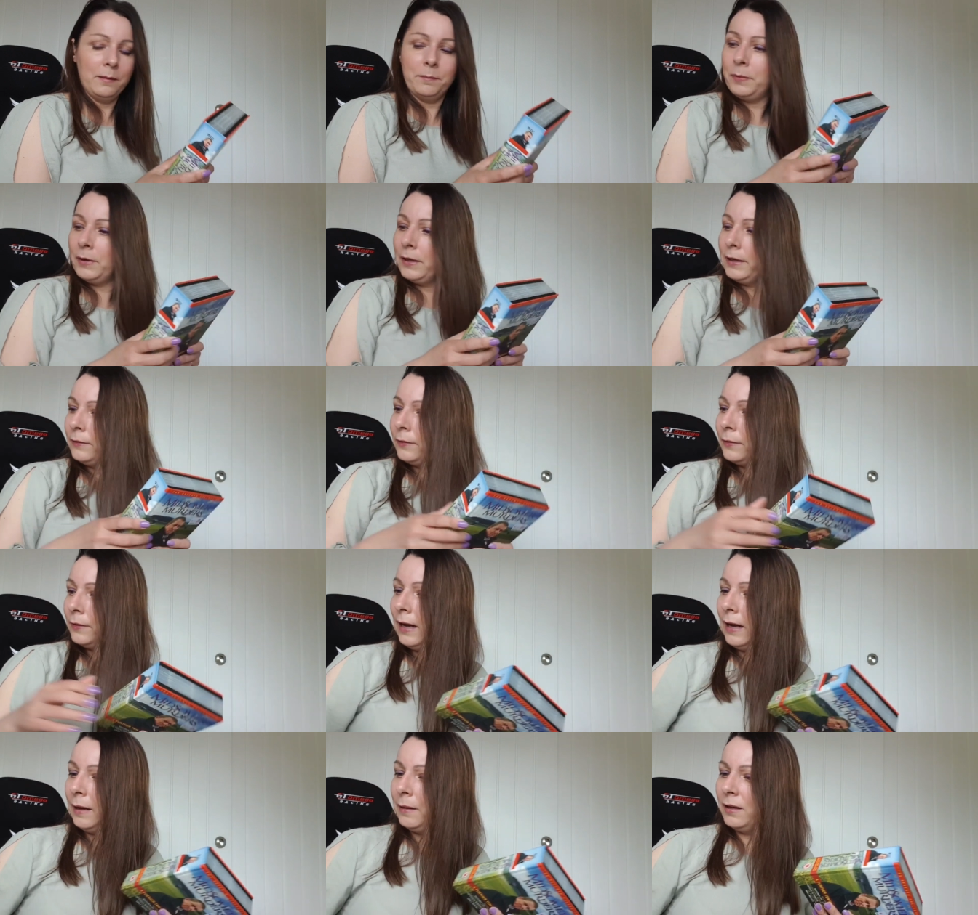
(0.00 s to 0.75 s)
I'm pleased
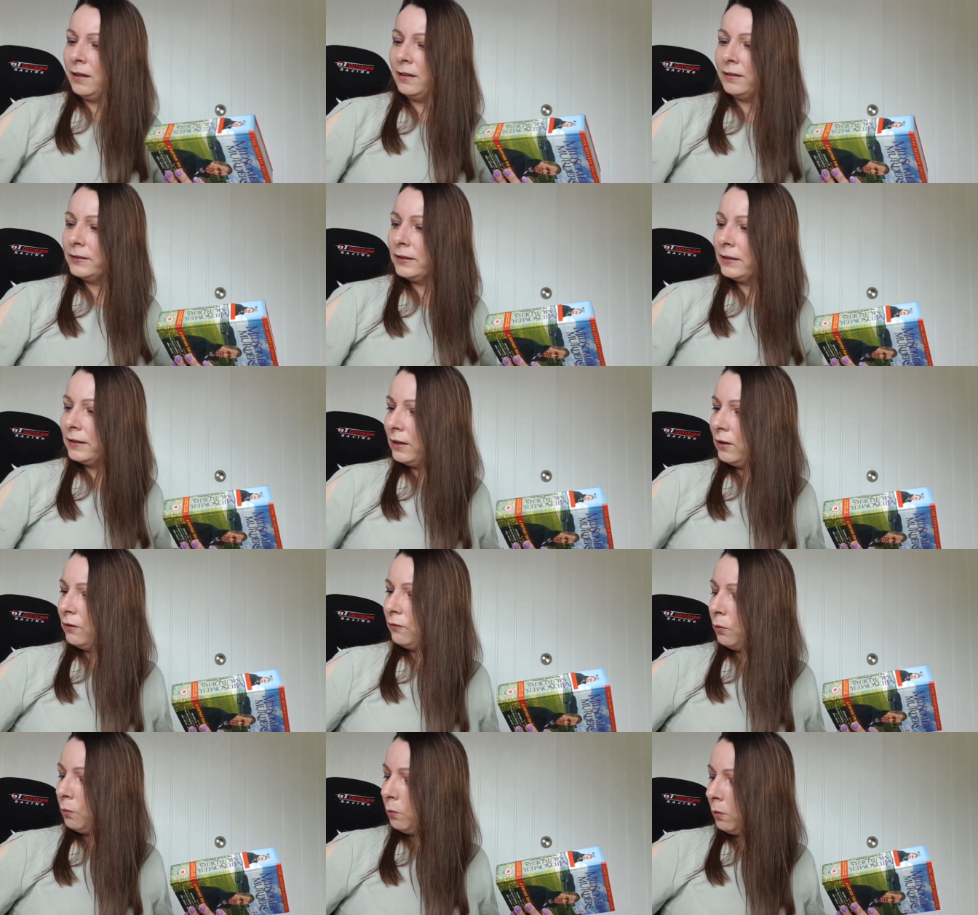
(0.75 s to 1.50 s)
with that. Like I said,
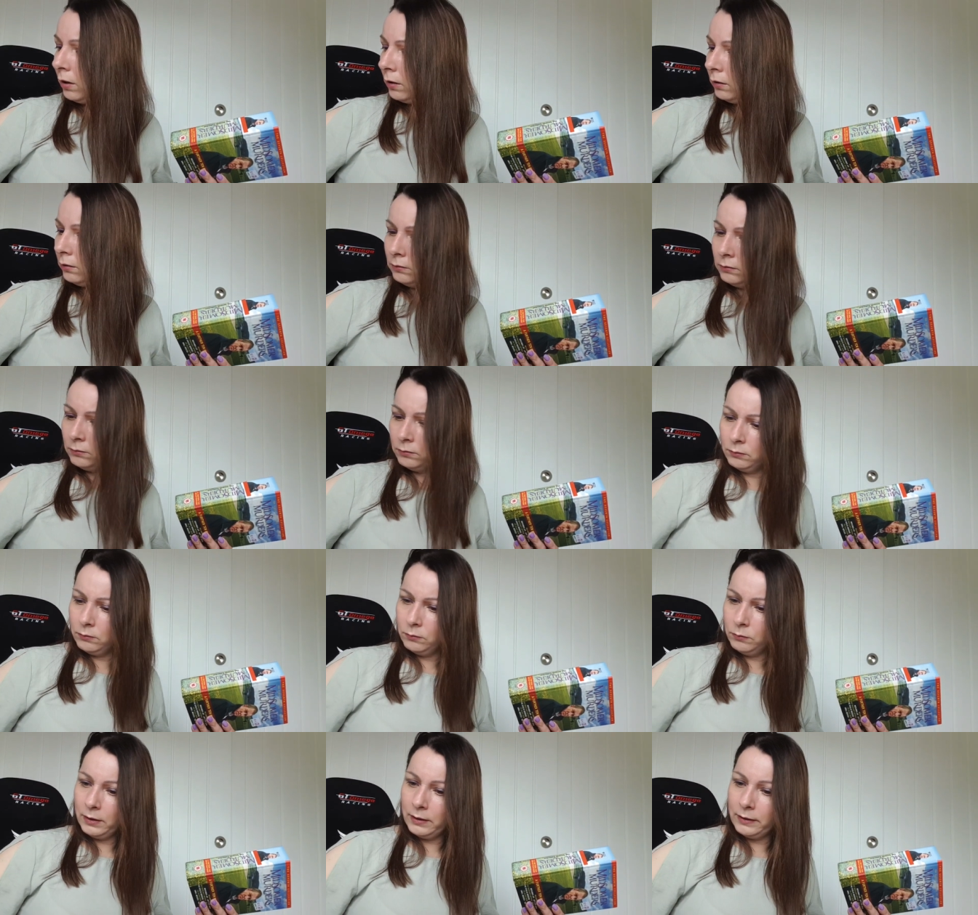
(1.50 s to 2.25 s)
the other one.
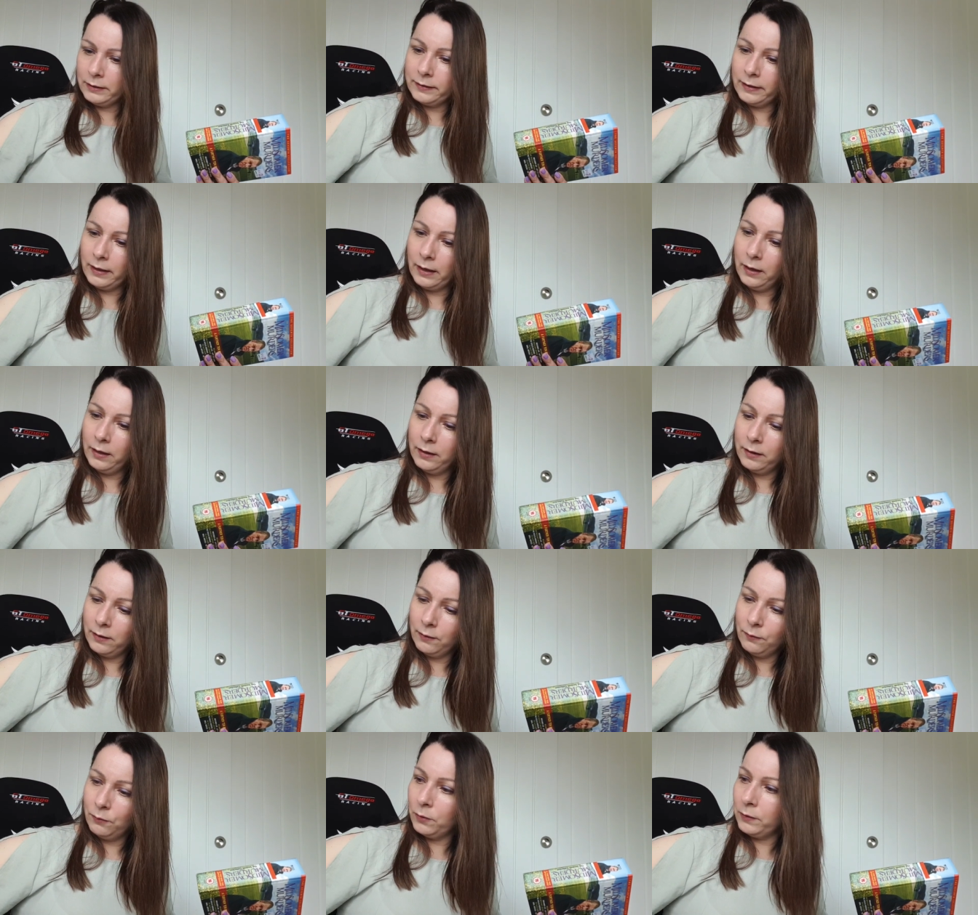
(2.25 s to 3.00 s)
Where is it?
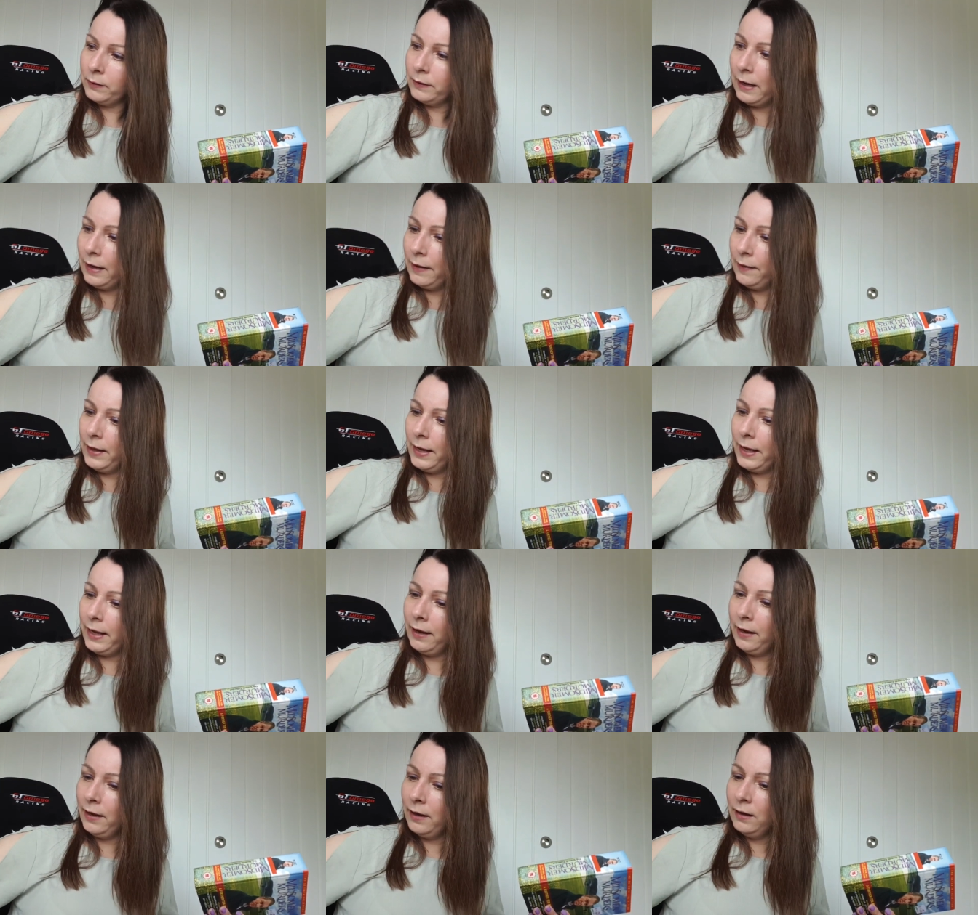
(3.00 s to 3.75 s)
The one down
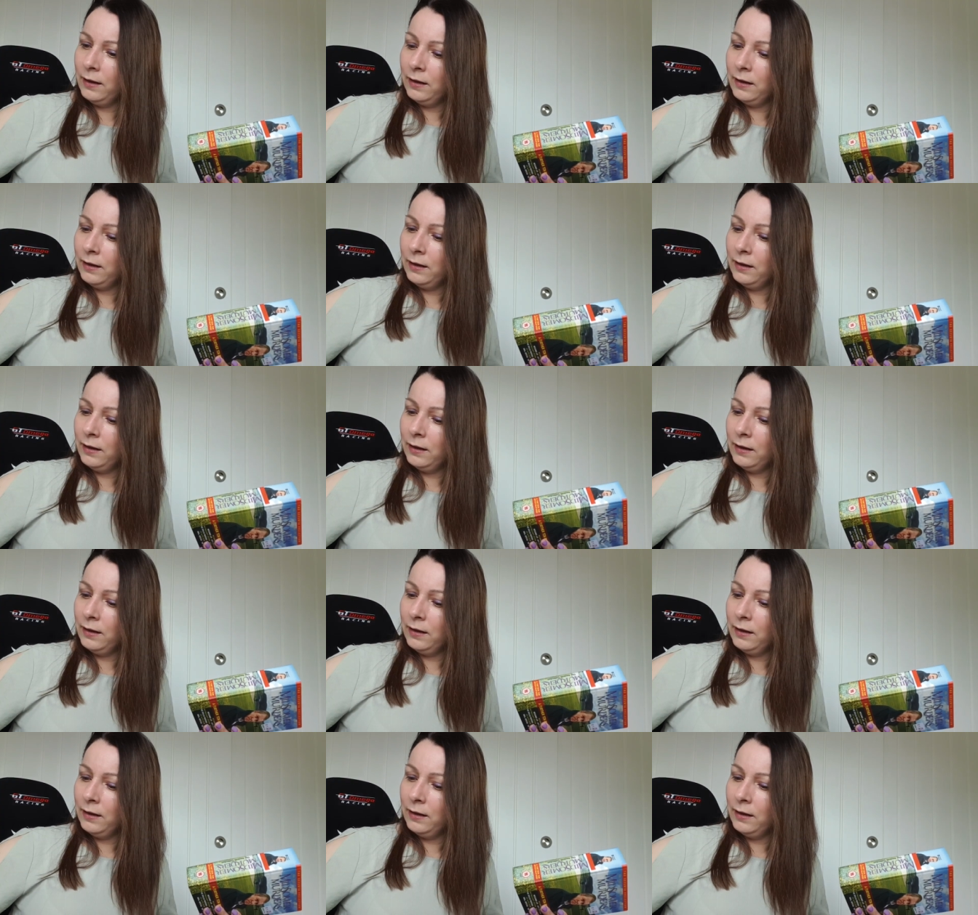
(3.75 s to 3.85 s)
there.